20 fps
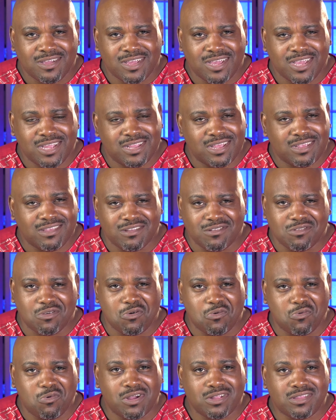He doesn't know
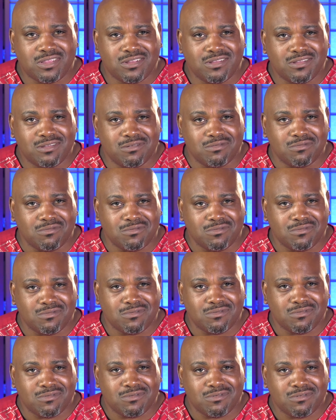what to do.
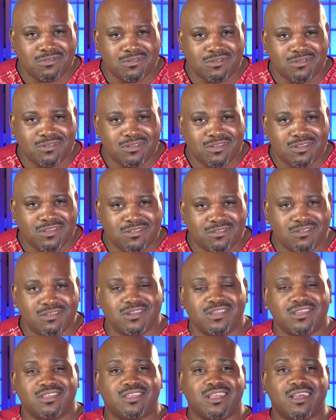
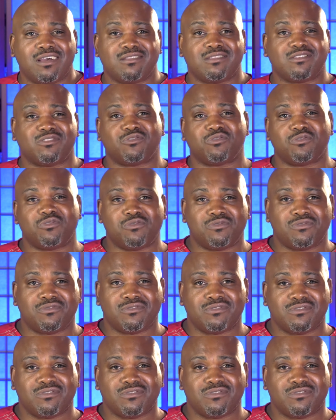Should he tell the truth?